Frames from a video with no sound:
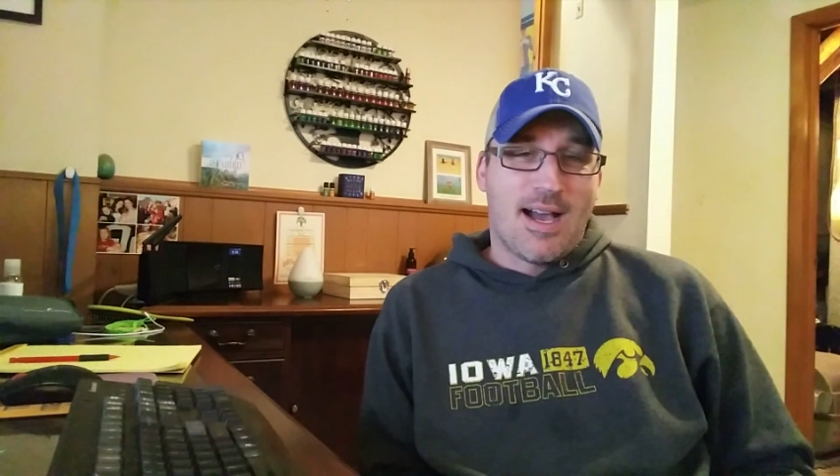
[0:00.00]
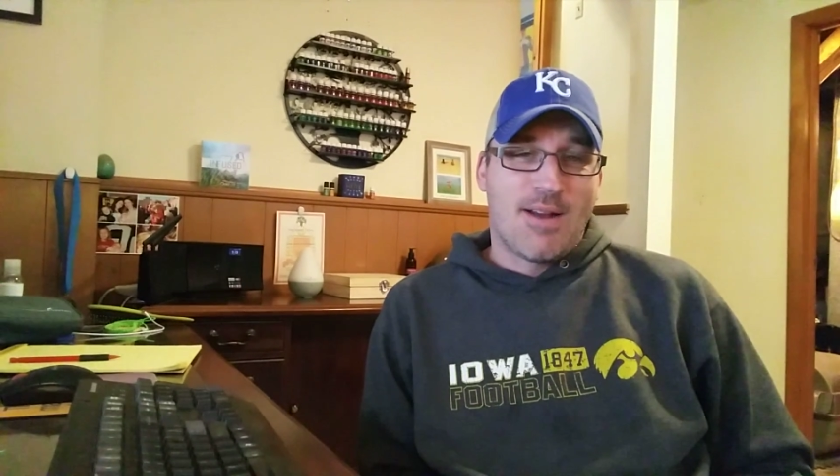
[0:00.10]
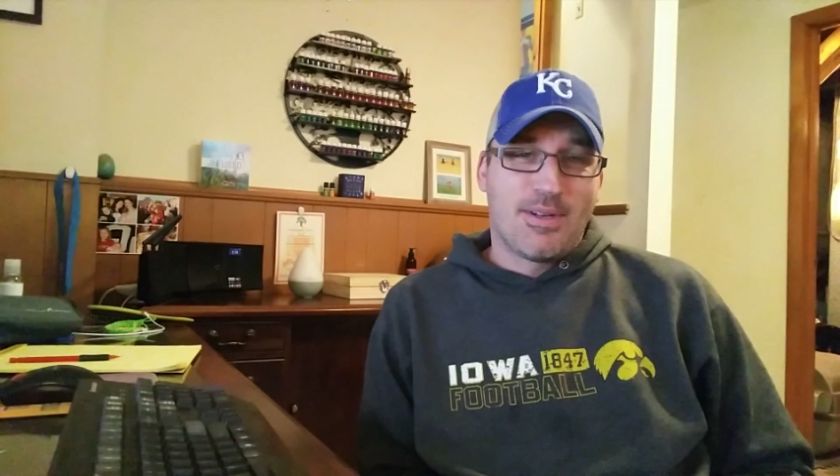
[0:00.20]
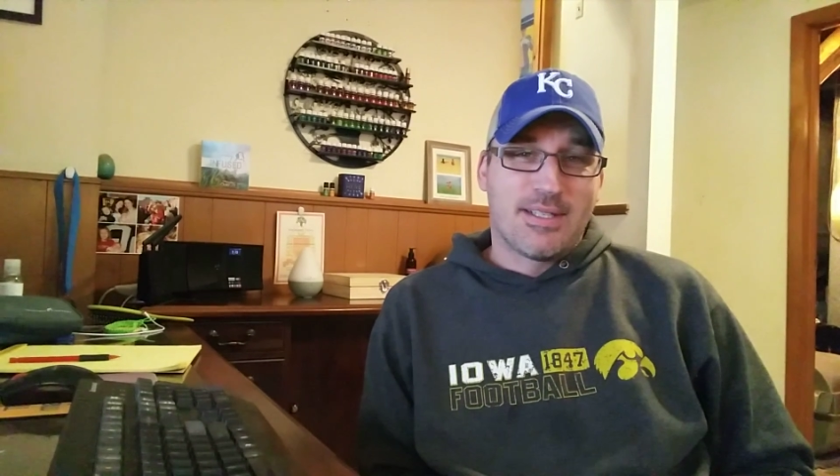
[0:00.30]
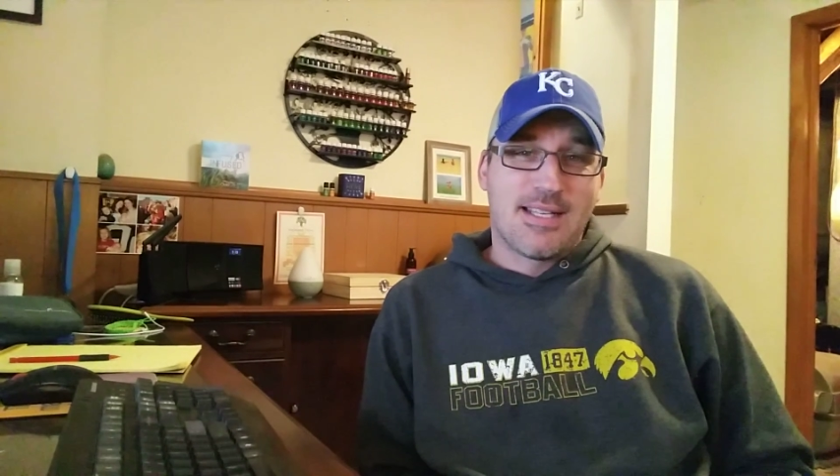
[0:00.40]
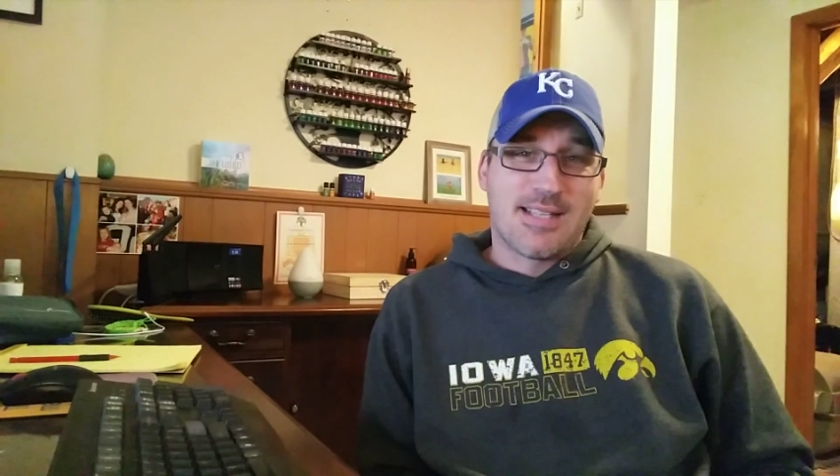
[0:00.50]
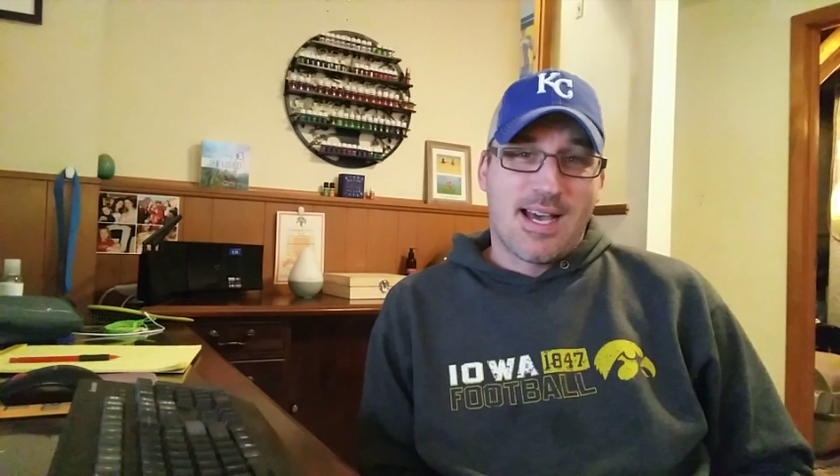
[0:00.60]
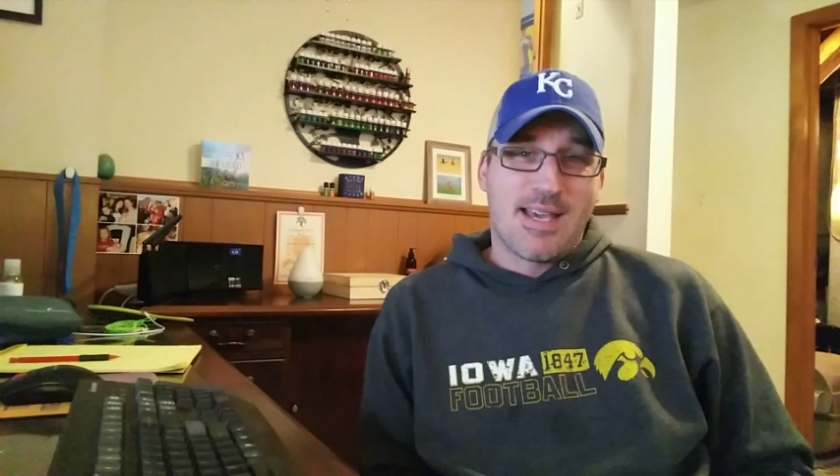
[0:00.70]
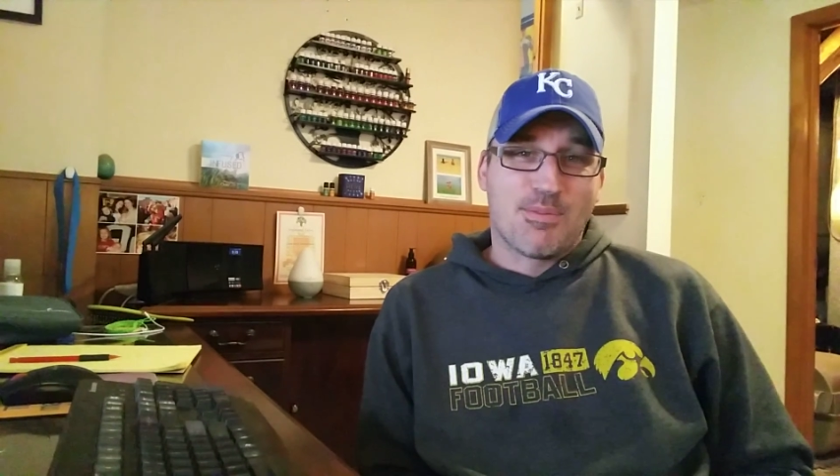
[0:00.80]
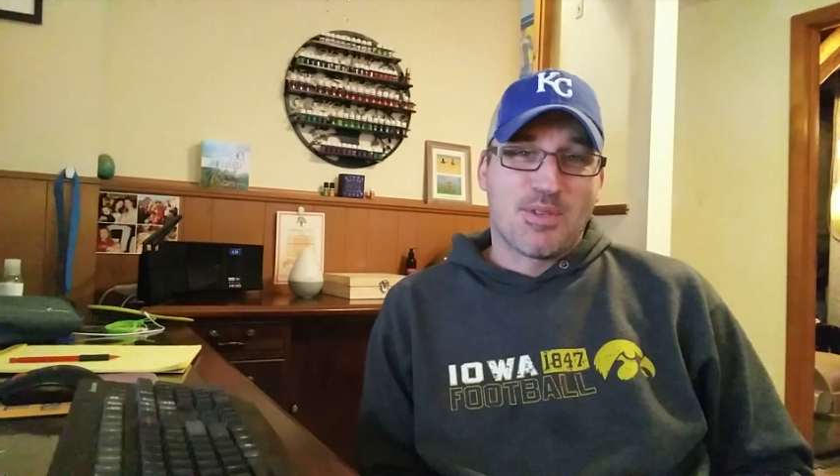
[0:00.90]
I realized
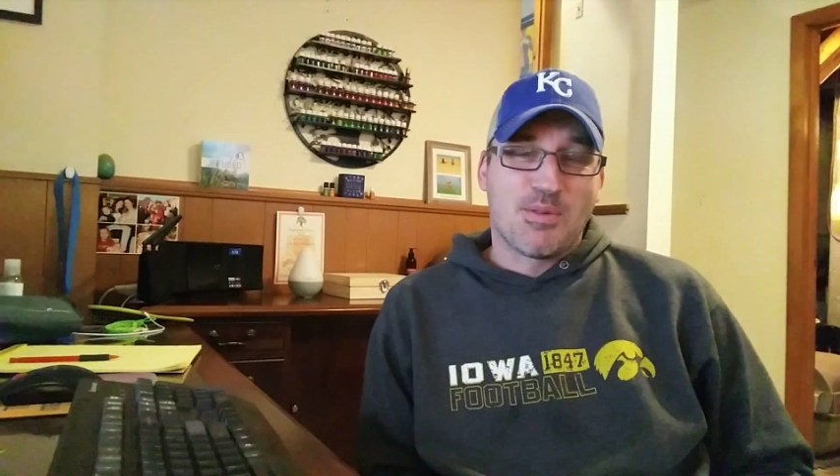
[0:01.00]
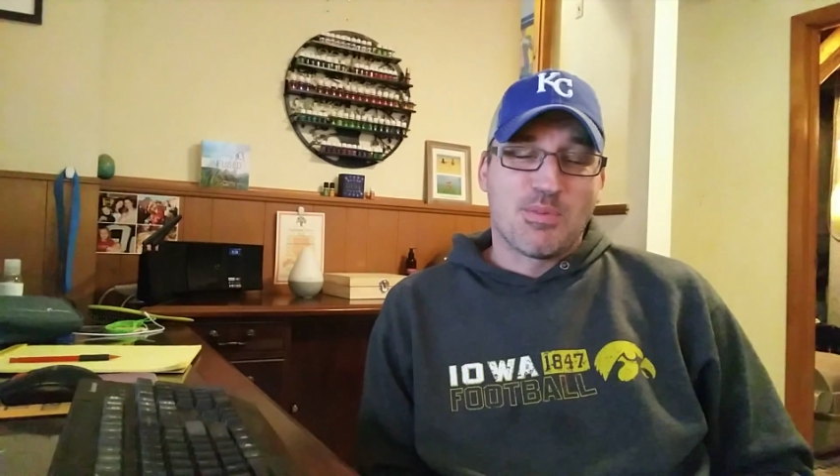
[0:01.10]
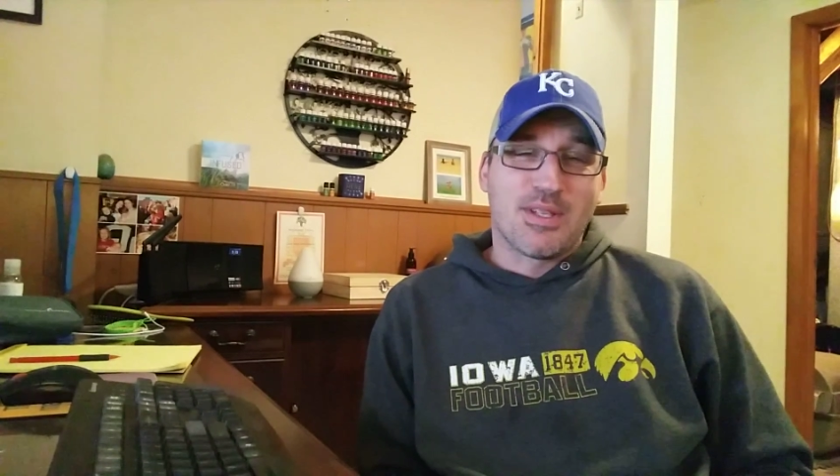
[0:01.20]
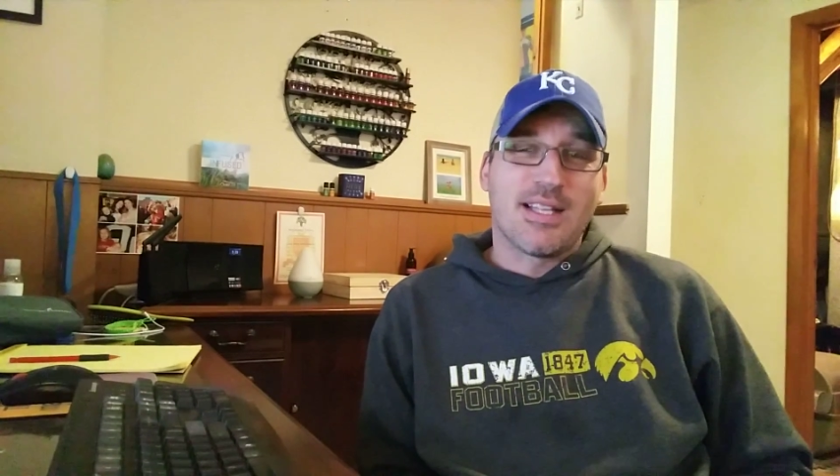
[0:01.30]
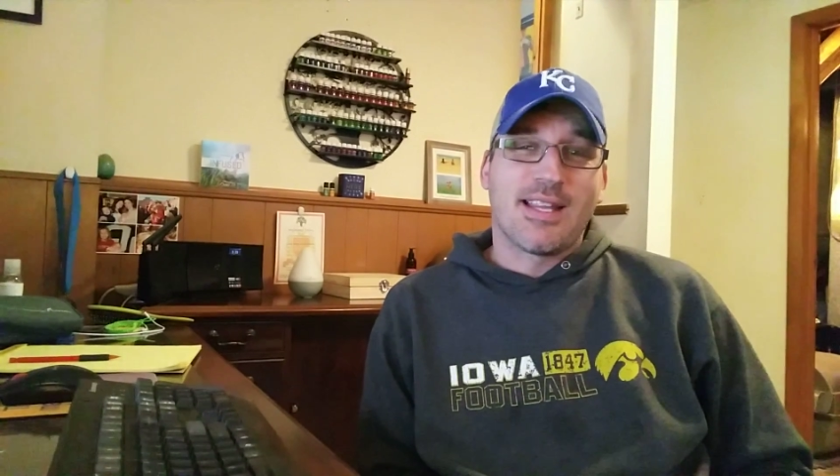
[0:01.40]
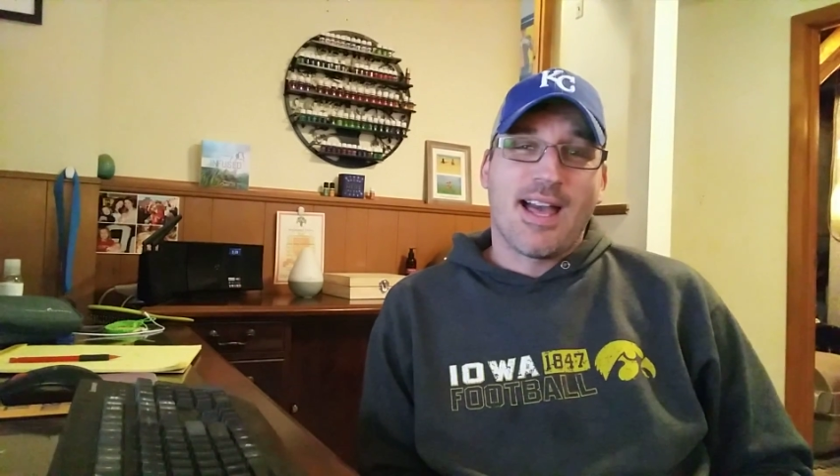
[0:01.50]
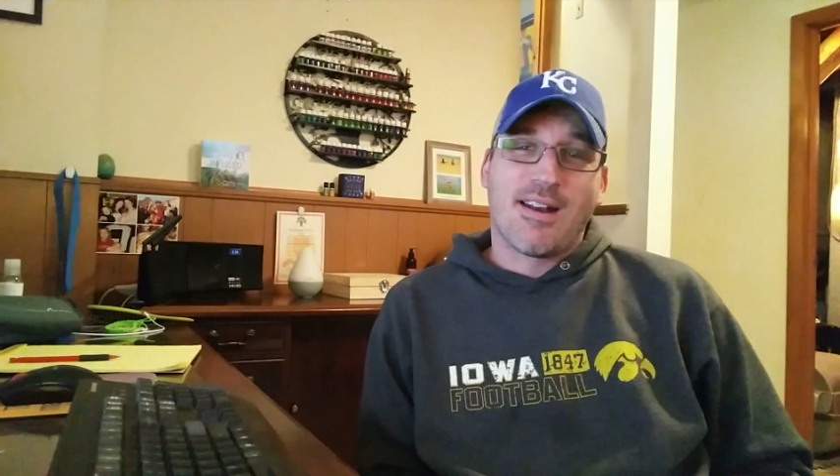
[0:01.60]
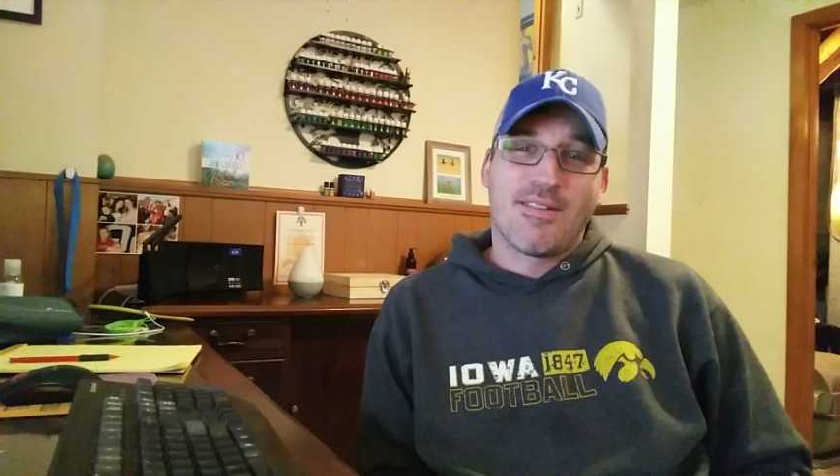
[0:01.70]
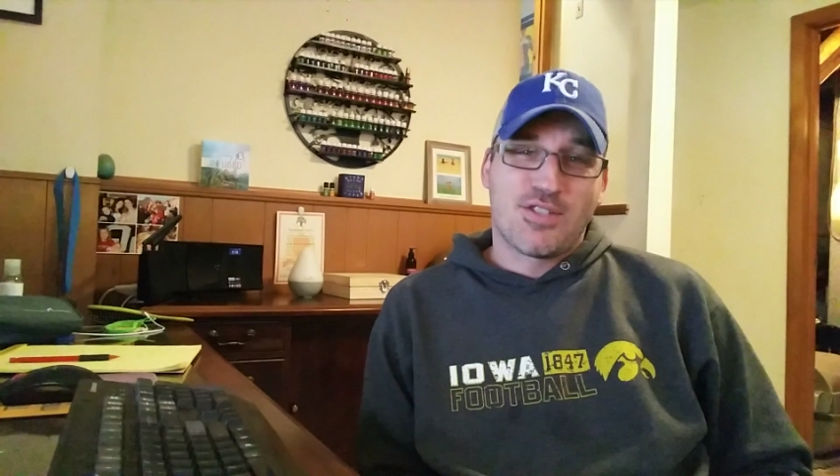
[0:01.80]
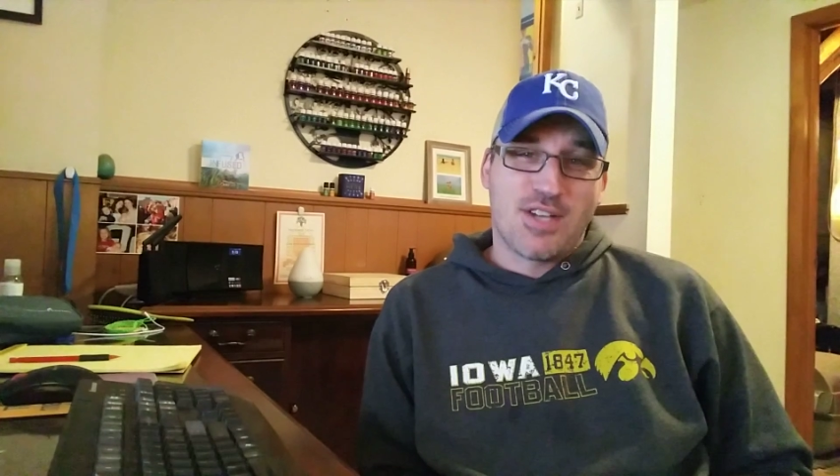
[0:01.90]
I am completely
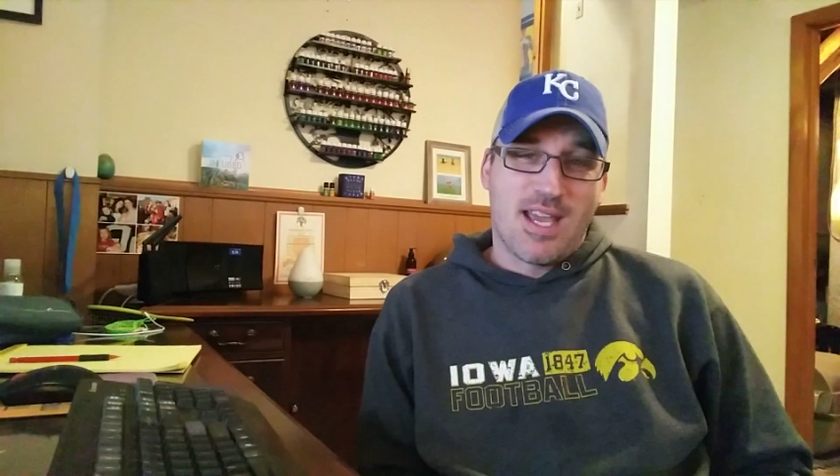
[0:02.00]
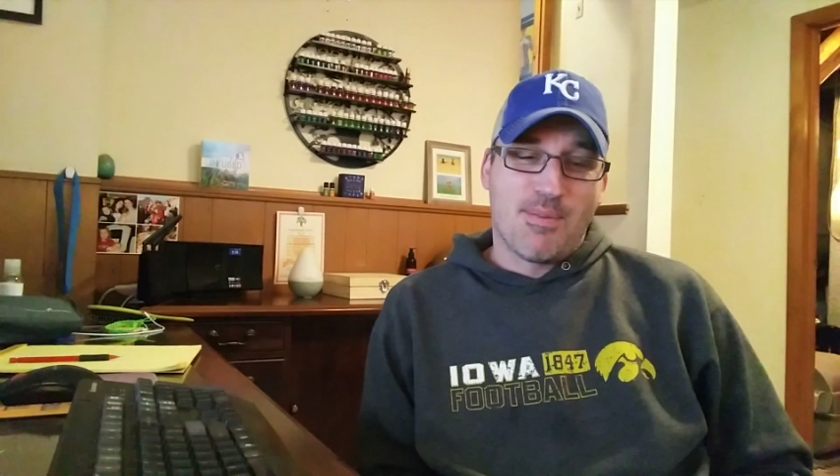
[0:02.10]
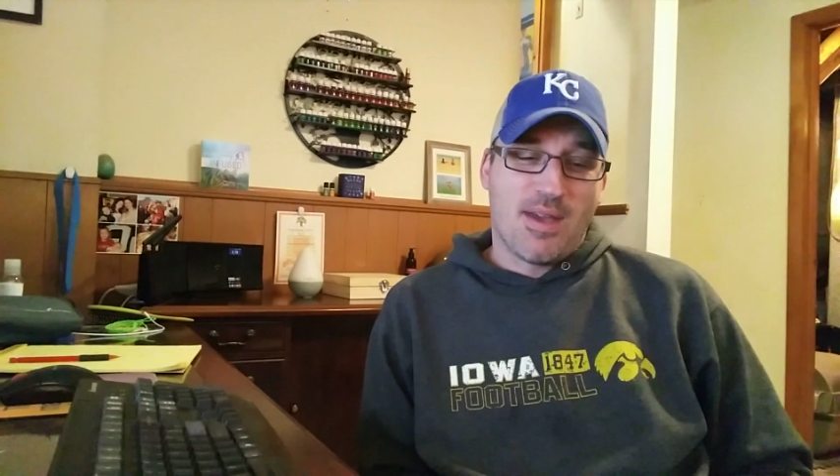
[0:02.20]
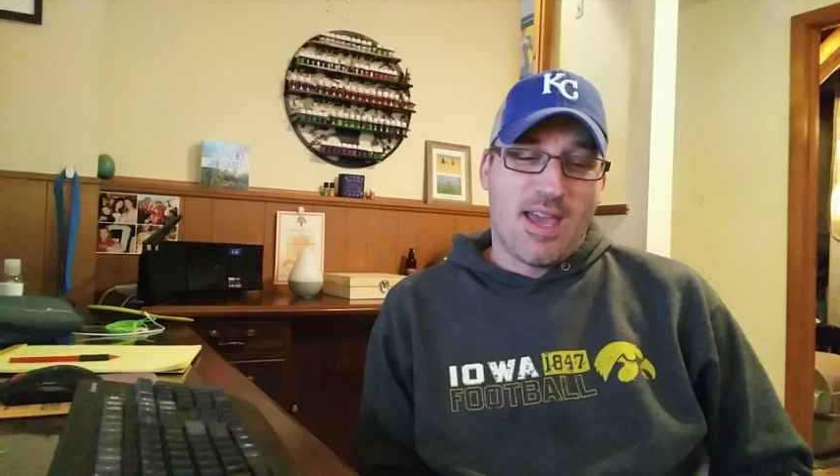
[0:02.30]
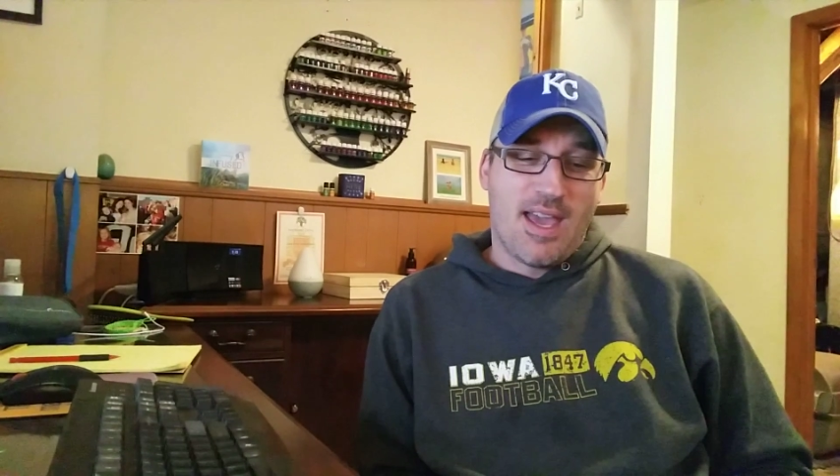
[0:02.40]
out of shape,